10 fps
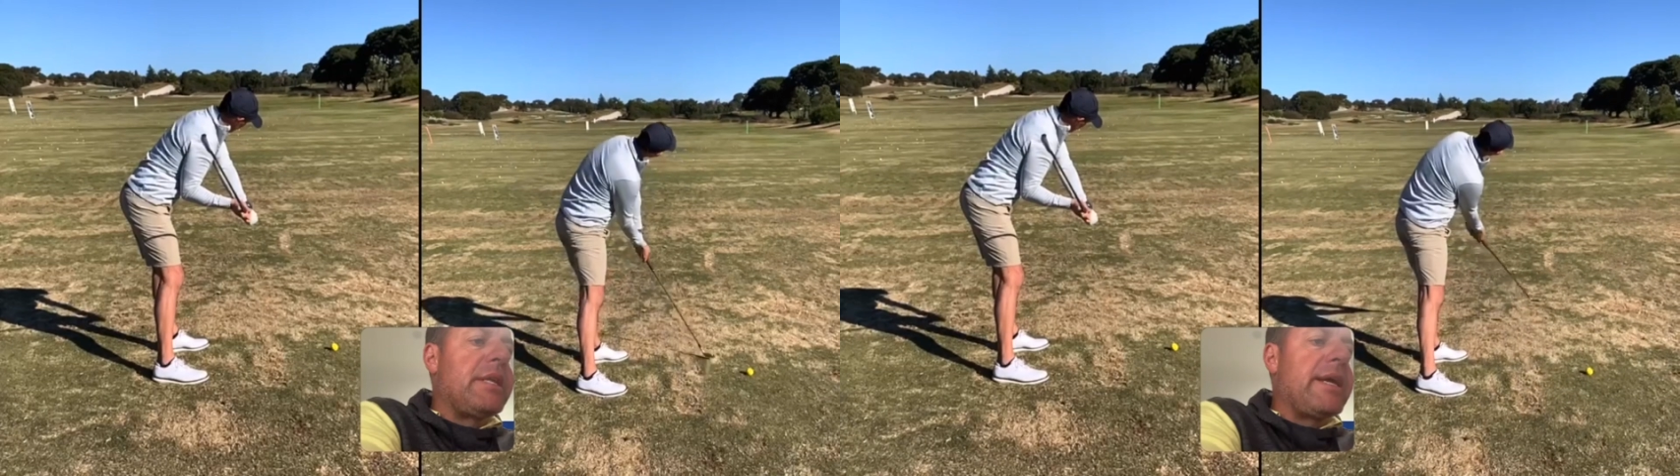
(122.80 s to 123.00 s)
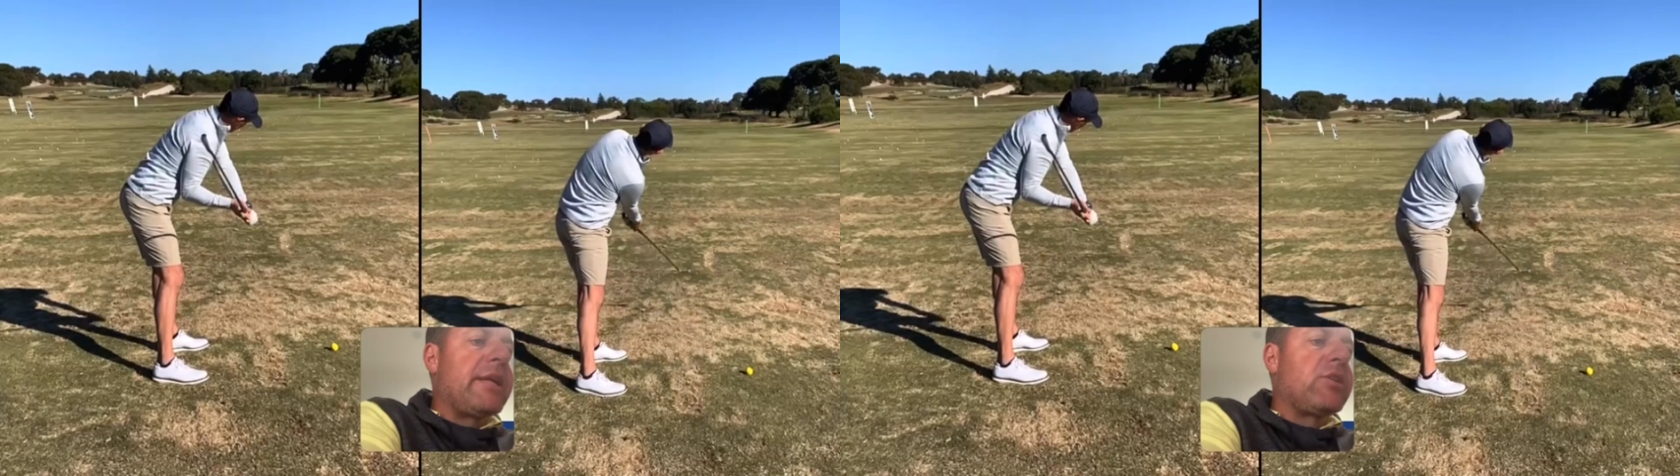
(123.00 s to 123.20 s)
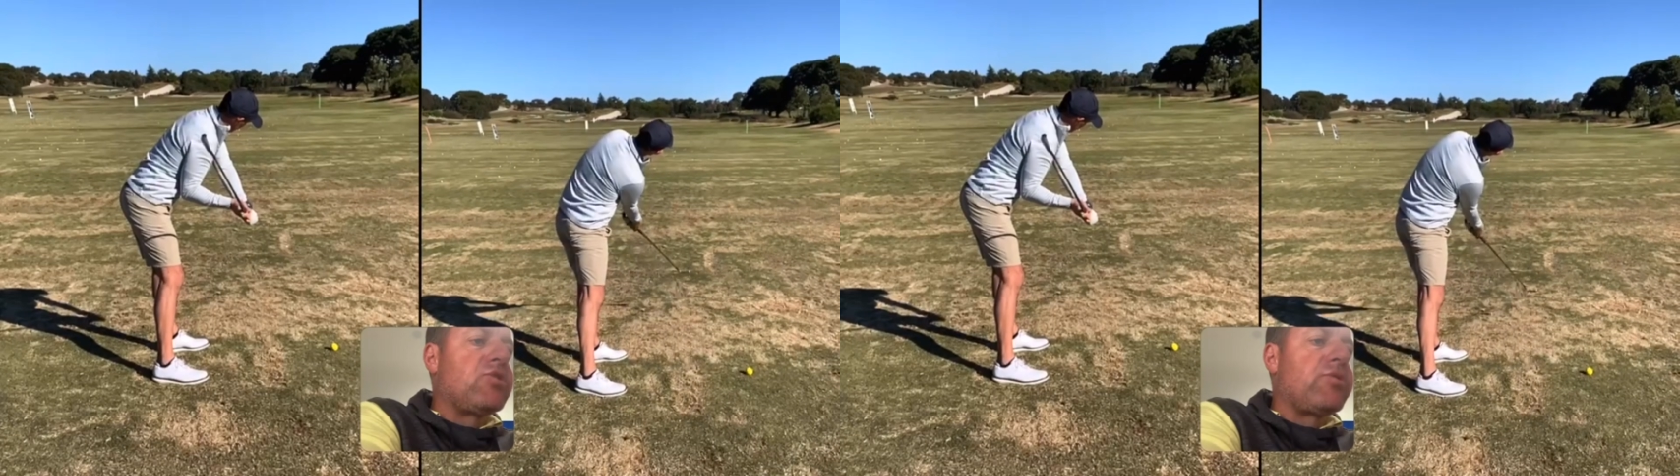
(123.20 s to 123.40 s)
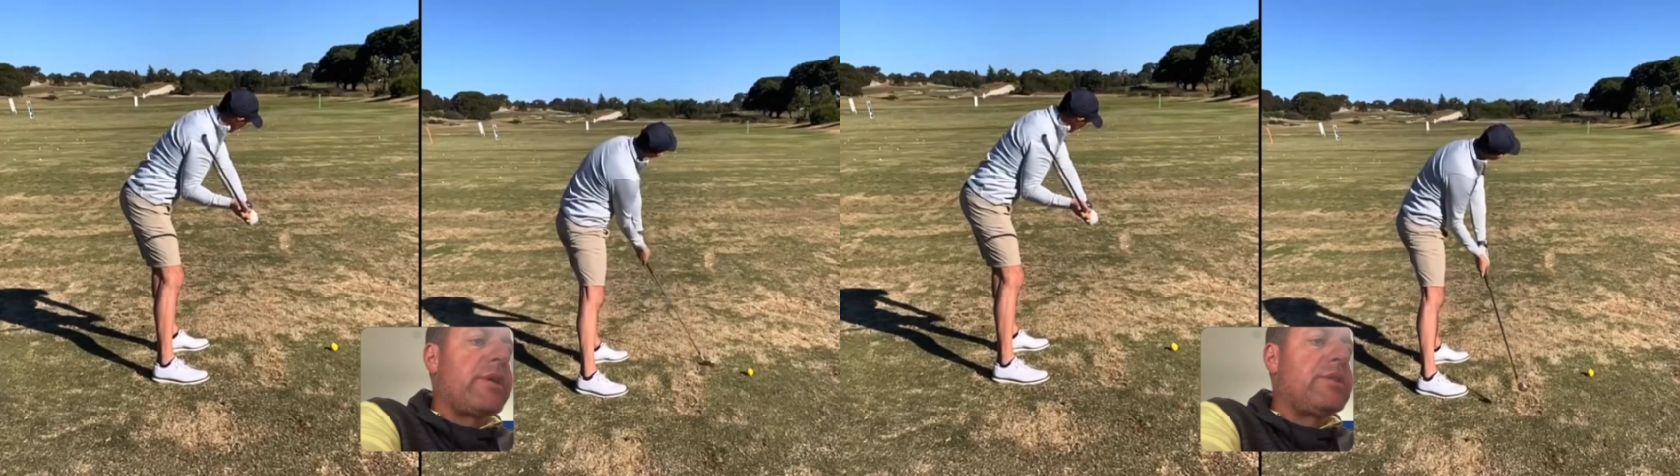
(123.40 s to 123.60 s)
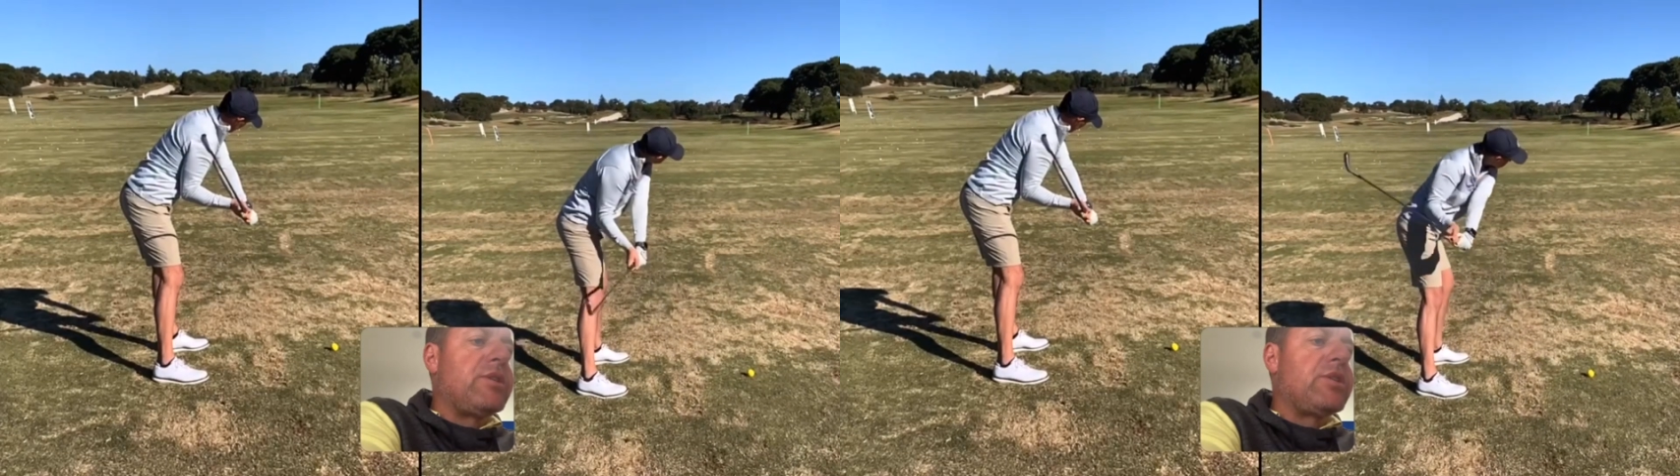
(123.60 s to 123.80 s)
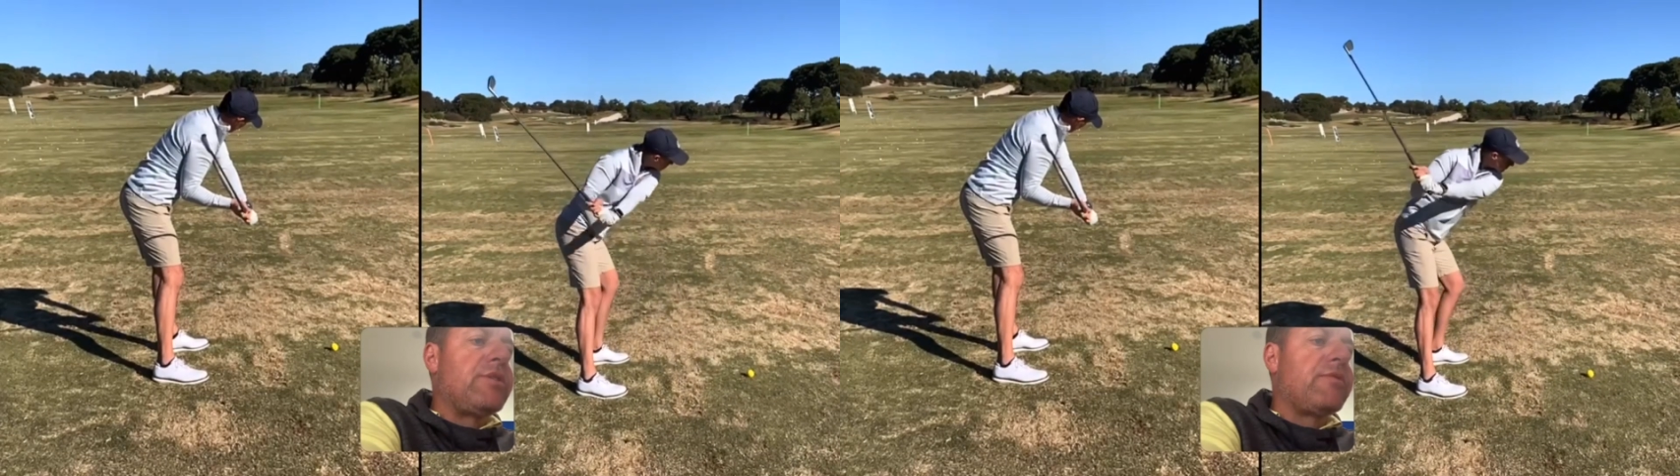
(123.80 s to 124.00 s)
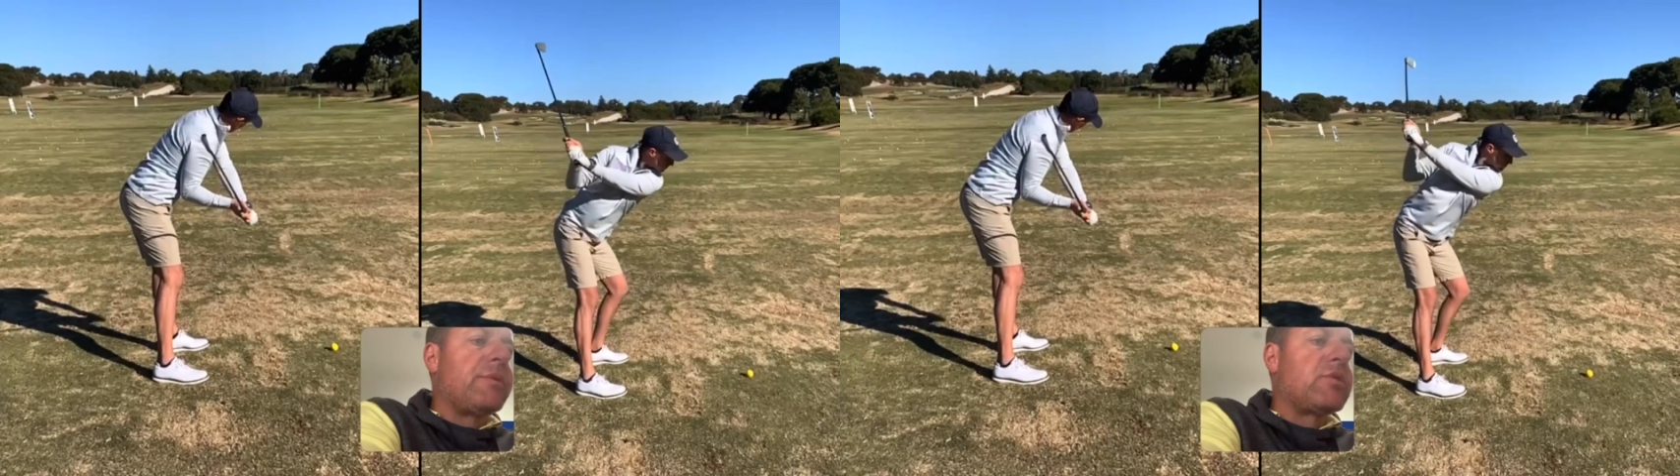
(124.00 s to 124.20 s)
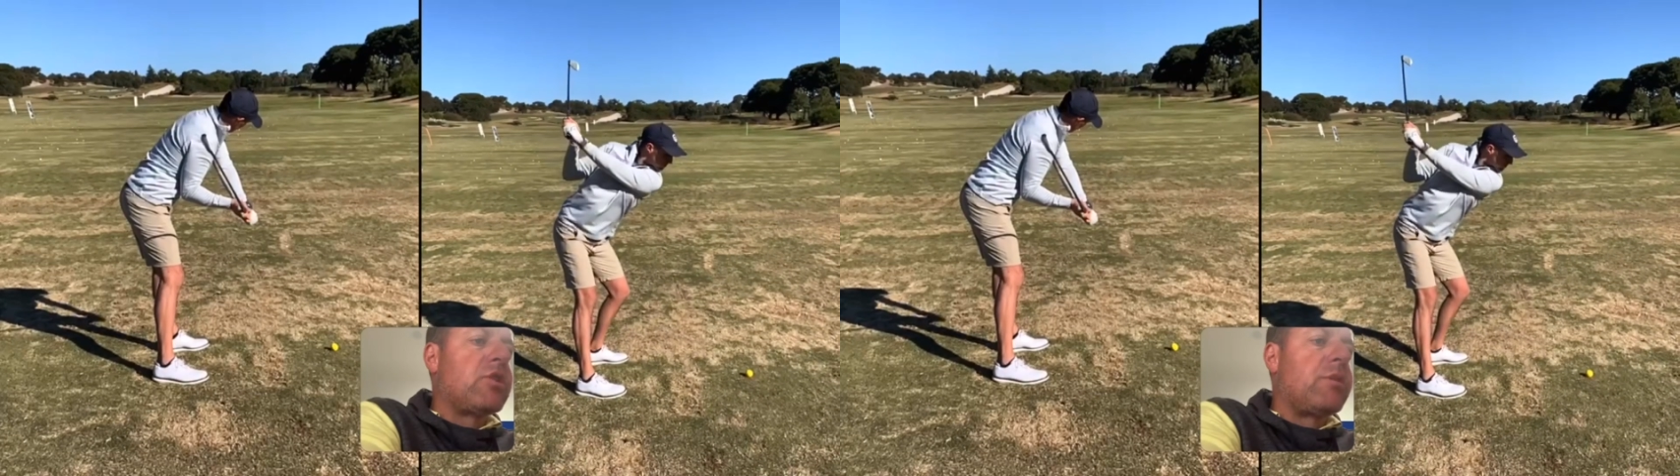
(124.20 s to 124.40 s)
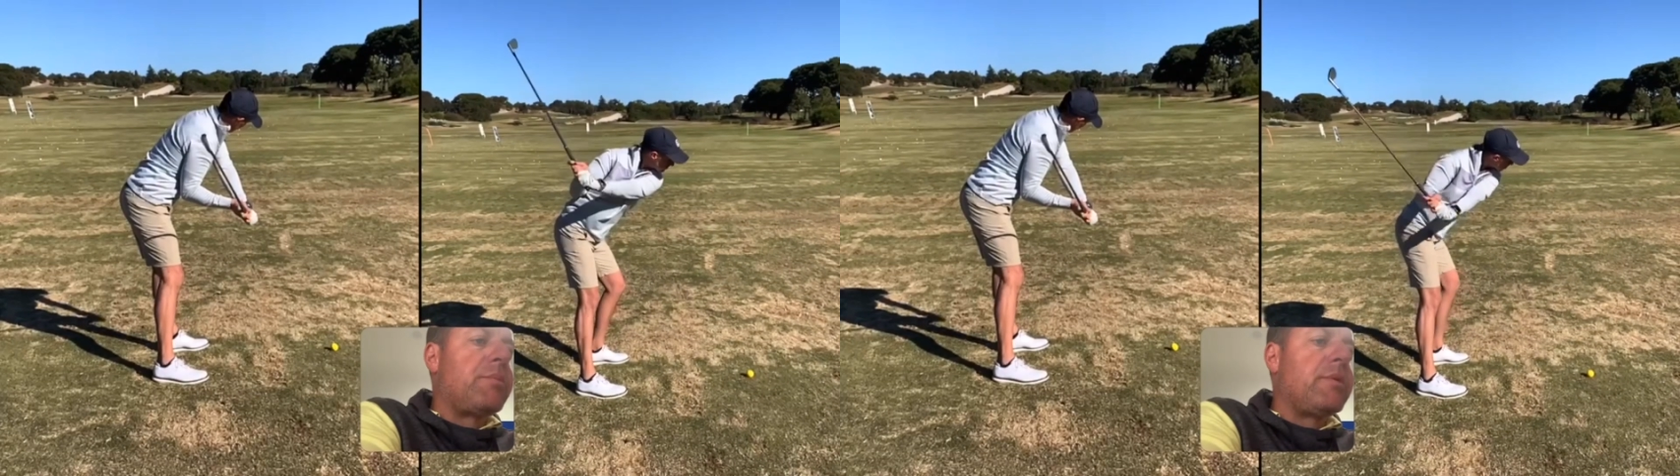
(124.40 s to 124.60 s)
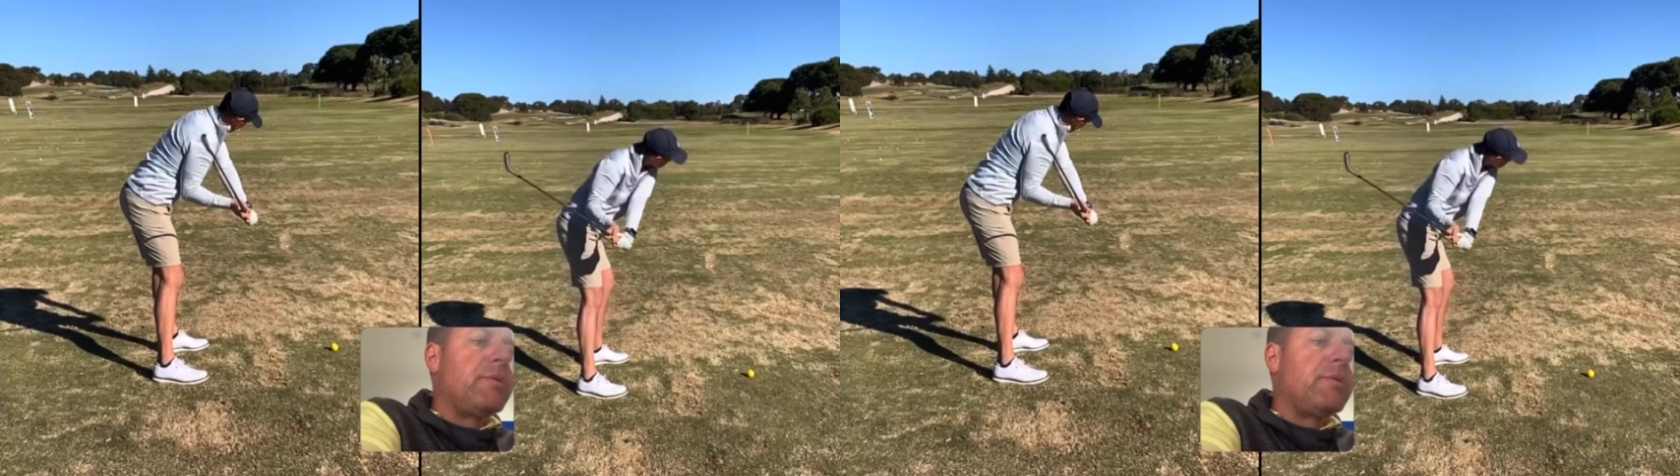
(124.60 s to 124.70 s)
how to transition from the top